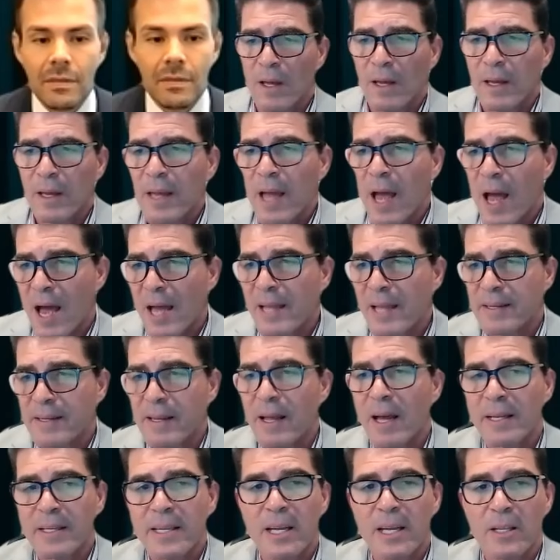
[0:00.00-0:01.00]
Yeah, I,
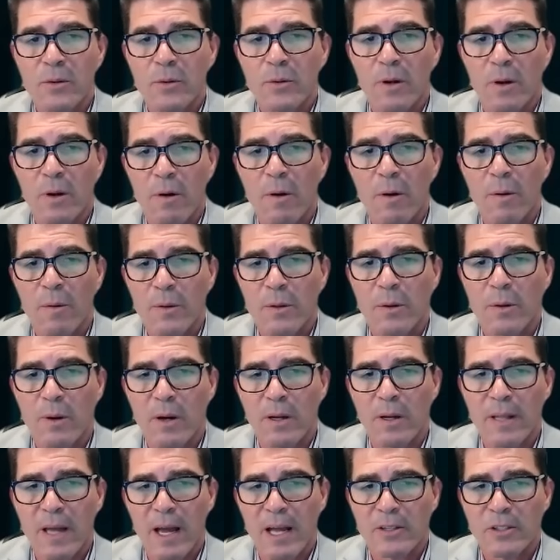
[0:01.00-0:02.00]
I tend to agree with you
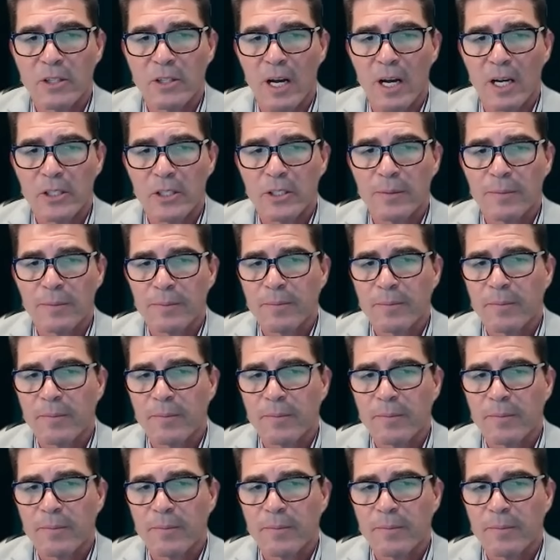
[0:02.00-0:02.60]
on that, Josh.